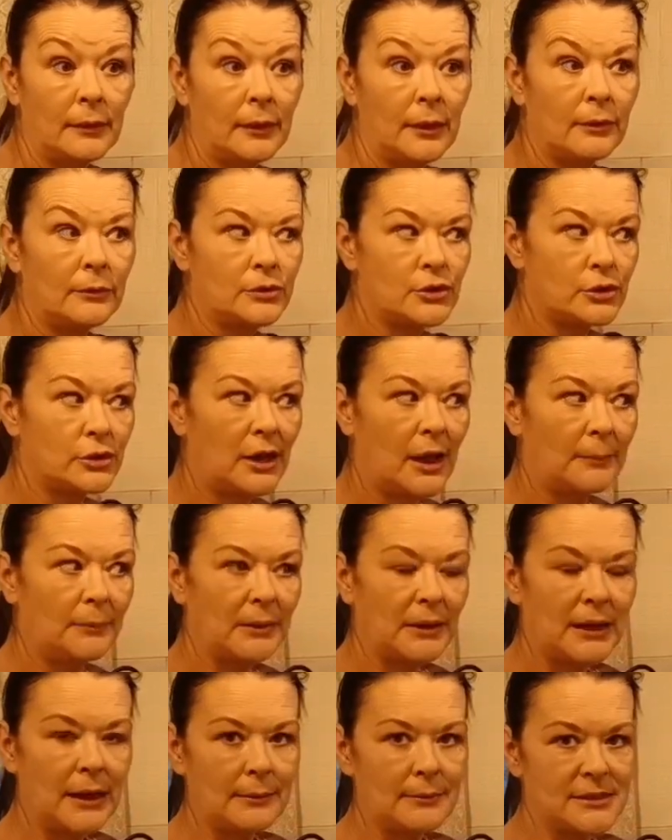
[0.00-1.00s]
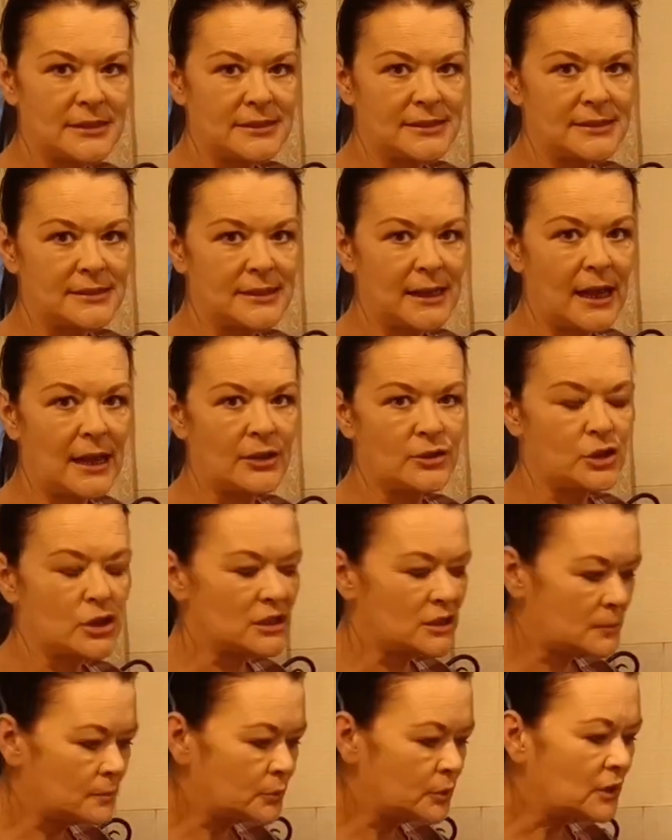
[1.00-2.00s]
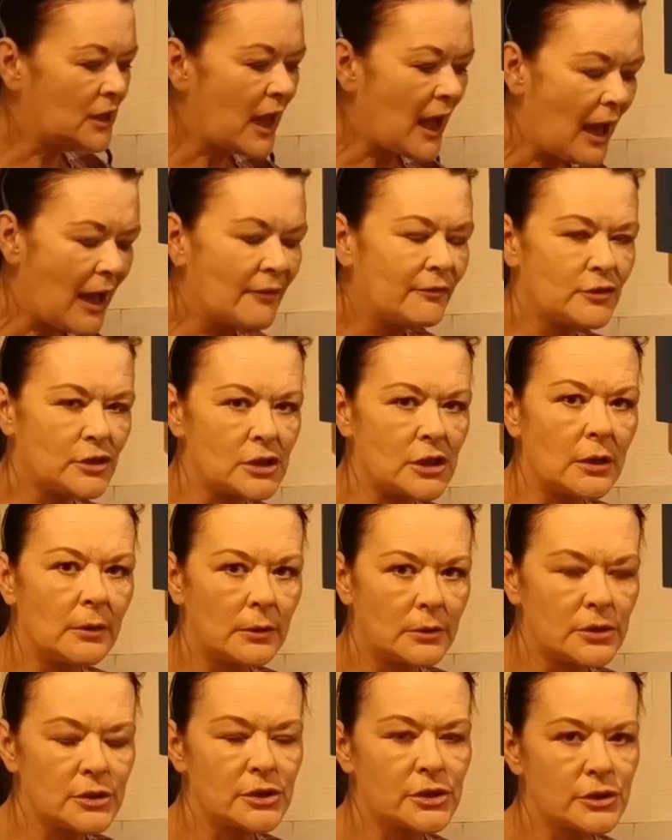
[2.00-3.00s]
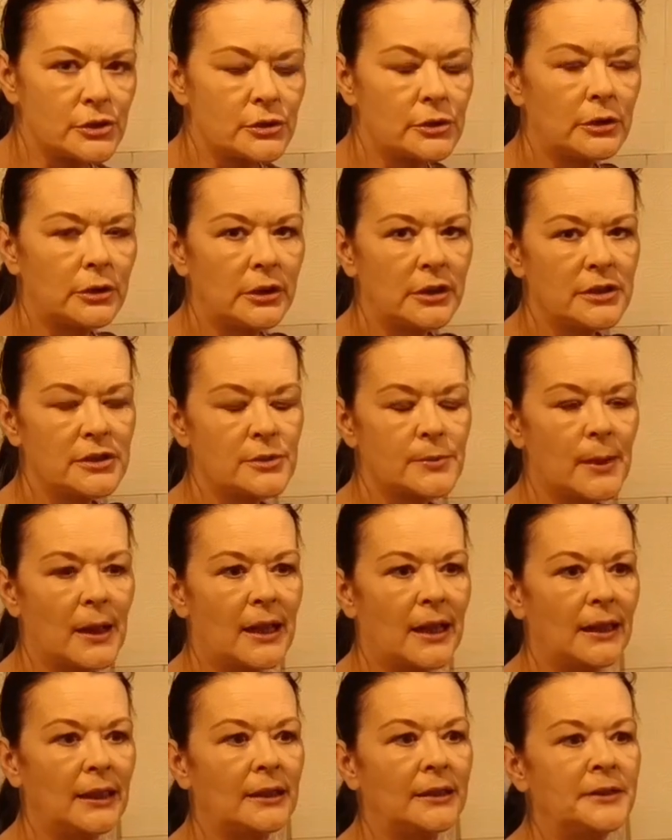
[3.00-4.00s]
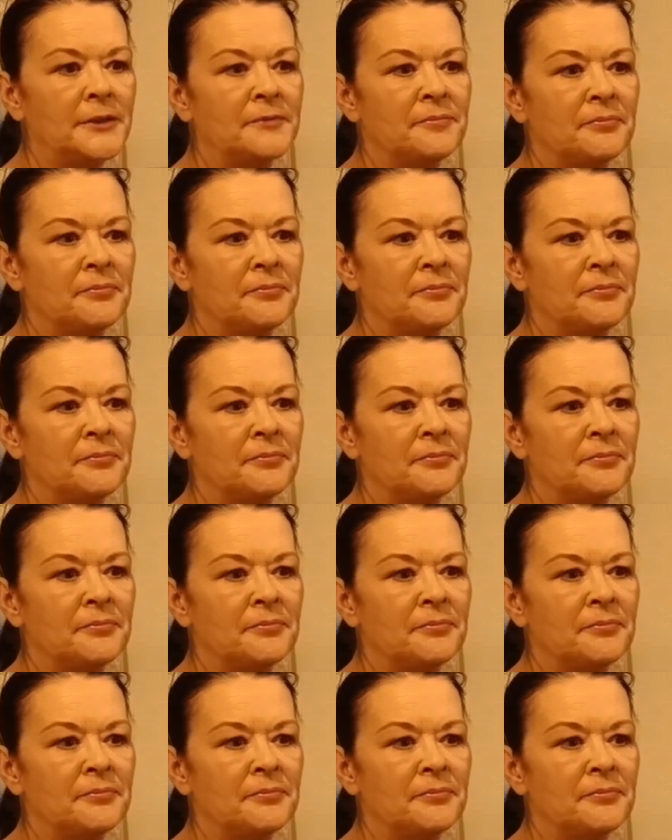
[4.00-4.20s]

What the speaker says: It's all right being able to dehydrate it, but you have to know how to store it as well.